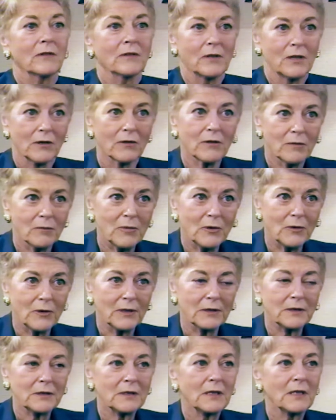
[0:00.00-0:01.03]
think are
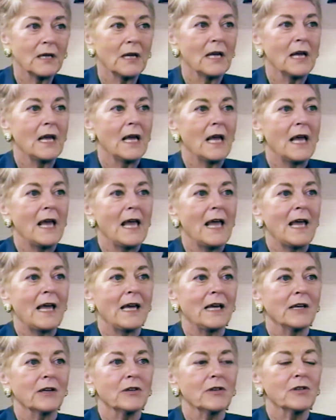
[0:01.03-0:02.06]
important.
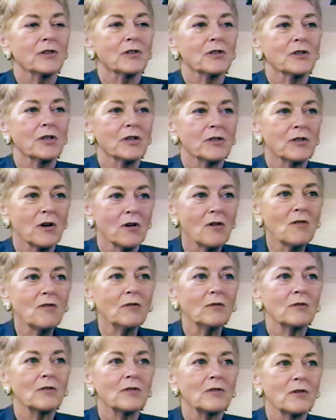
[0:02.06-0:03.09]
And she
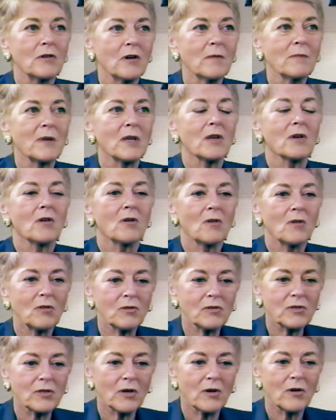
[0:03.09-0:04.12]
told taught me
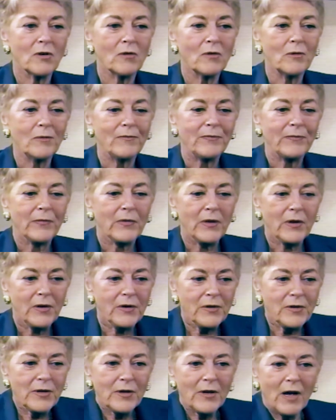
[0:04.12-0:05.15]
also
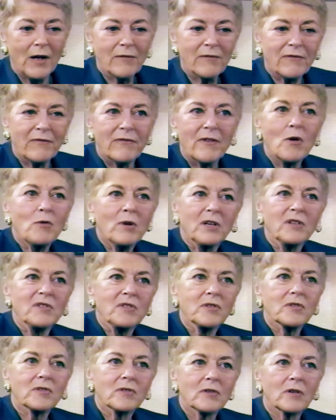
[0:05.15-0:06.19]
to not
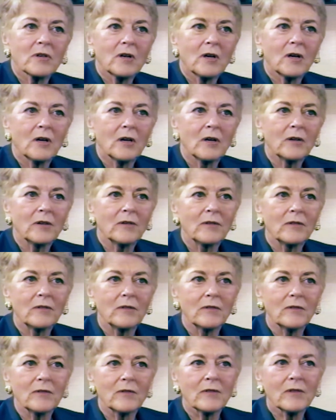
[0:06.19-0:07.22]
focus on
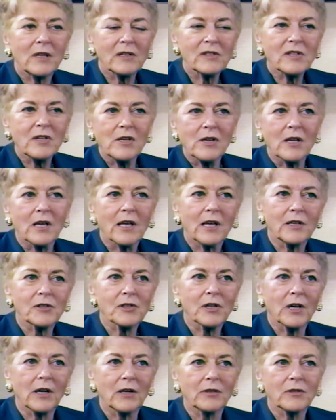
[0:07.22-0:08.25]
things that you can't
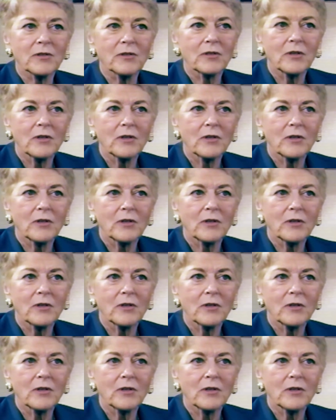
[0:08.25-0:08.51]
change,